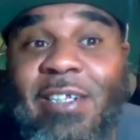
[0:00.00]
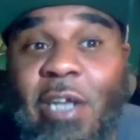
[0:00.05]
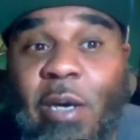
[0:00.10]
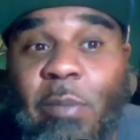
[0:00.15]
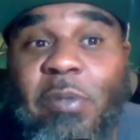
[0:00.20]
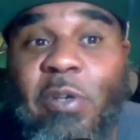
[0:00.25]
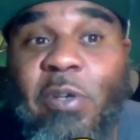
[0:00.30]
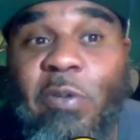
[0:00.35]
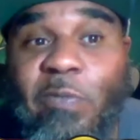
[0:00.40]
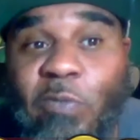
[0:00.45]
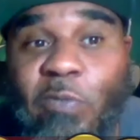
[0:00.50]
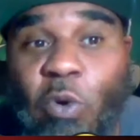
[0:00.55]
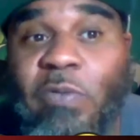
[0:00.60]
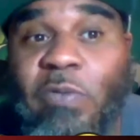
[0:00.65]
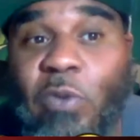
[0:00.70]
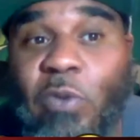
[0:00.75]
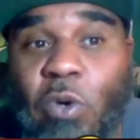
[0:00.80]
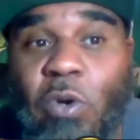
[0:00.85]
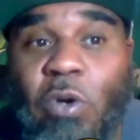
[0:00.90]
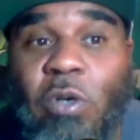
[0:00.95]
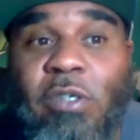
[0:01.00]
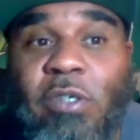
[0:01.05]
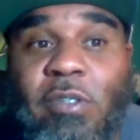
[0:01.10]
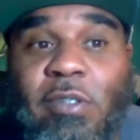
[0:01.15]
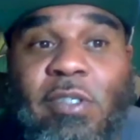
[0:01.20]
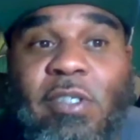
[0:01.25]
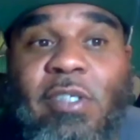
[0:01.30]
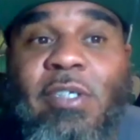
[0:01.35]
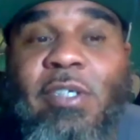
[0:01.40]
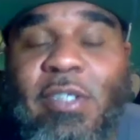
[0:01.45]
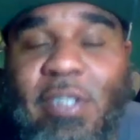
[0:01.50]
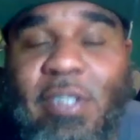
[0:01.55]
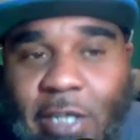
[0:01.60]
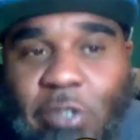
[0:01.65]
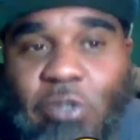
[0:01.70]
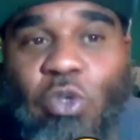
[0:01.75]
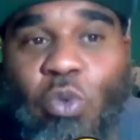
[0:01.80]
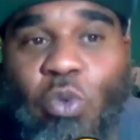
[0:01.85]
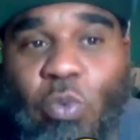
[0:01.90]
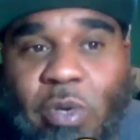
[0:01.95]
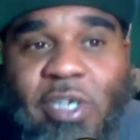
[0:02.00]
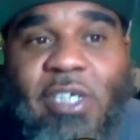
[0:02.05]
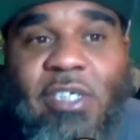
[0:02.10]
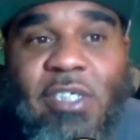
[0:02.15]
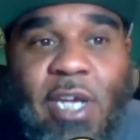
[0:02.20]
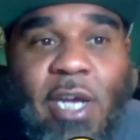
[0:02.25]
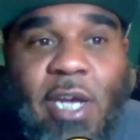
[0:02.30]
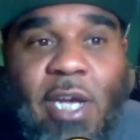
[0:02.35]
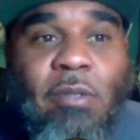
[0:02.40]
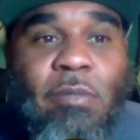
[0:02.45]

up in the fourth quarter, that's who win this game.